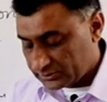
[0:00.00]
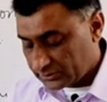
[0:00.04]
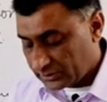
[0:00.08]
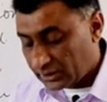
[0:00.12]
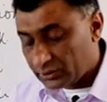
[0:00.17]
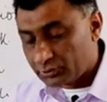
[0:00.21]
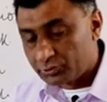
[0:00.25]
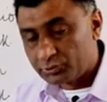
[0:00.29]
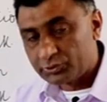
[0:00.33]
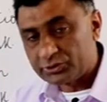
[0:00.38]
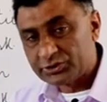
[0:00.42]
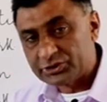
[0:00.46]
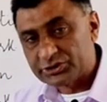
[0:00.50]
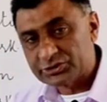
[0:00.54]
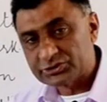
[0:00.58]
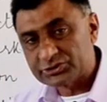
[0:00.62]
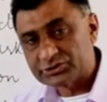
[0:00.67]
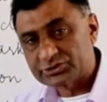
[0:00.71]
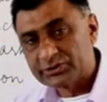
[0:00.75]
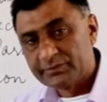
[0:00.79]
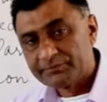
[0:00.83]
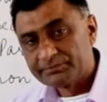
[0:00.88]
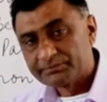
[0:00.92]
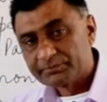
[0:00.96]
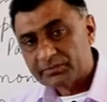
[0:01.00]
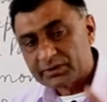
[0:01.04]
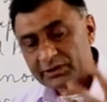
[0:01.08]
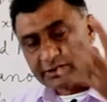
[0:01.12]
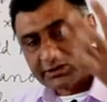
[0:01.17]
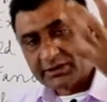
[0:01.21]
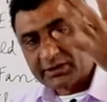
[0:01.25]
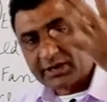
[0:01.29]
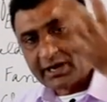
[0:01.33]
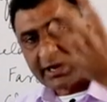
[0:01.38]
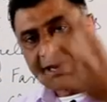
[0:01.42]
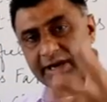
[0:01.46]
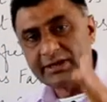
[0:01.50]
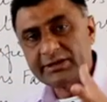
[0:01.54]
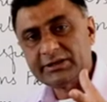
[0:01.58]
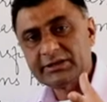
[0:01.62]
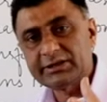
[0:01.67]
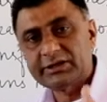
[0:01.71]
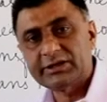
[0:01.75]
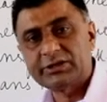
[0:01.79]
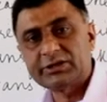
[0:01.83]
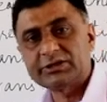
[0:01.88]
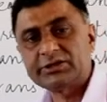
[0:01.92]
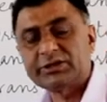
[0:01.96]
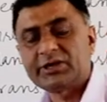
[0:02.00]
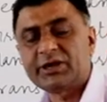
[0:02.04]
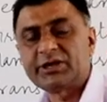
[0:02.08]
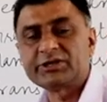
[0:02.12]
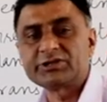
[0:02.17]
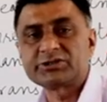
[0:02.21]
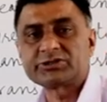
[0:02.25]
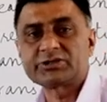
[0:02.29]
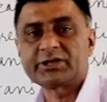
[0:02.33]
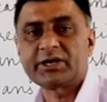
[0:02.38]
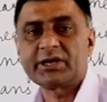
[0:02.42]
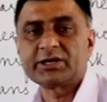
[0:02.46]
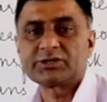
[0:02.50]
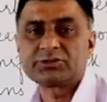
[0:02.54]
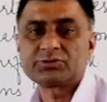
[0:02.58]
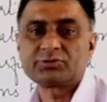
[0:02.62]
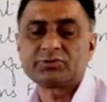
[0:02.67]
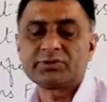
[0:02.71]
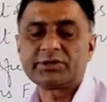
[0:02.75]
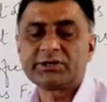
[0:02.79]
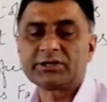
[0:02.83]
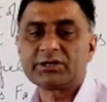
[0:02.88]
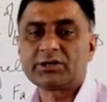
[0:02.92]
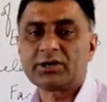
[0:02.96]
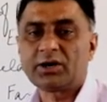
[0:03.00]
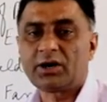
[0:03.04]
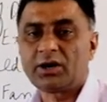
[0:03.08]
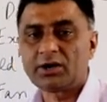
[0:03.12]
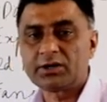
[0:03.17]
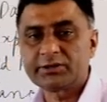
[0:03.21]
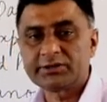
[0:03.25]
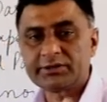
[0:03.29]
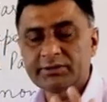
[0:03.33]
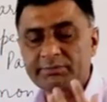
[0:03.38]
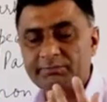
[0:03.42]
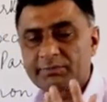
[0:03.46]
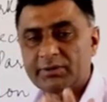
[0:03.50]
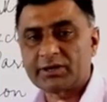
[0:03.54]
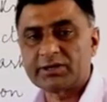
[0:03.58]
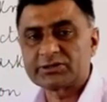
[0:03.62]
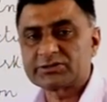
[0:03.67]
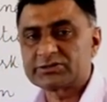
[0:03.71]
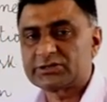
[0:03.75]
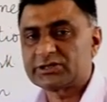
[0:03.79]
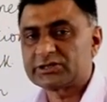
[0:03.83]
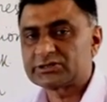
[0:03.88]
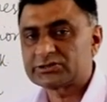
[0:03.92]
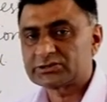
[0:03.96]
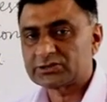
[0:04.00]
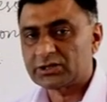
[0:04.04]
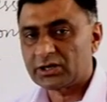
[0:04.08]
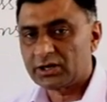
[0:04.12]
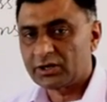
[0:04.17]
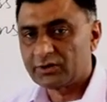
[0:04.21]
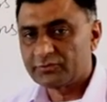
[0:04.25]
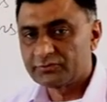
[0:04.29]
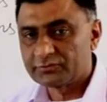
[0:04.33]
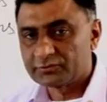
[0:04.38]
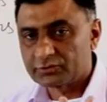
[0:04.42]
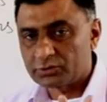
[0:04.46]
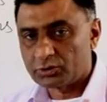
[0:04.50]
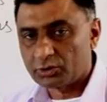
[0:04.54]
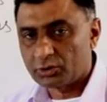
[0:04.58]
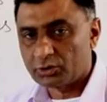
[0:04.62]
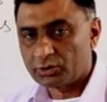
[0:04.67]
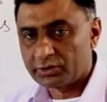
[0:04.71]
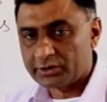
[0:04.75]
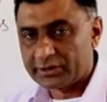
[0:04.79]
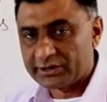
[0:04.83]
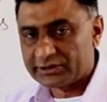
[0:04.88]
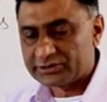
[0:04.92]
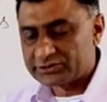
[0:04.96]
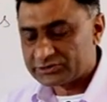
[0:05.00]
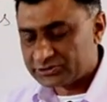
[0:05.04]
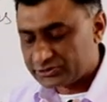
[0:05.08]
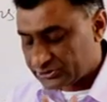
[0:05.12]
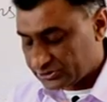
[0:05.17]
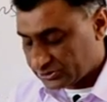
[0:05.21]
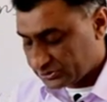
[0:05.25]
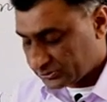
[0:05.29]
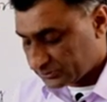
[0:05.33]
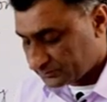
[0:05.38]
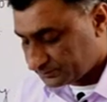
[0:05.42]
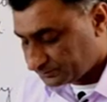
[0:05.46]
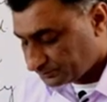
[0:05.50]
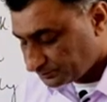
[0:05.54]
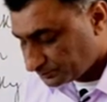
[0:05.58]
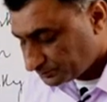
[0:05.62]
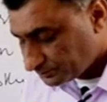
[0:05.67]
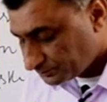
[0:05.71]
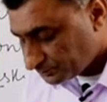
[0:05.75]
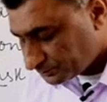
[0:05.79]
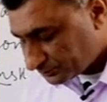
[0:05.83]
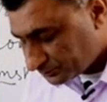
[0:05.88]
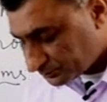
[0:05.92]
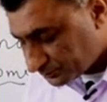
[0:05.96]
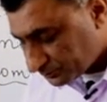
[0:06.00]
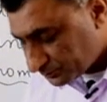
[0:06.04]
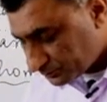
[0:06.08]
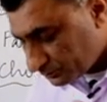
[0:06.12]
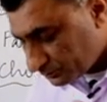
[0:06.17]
colonies in any area is actually called the process of colonization.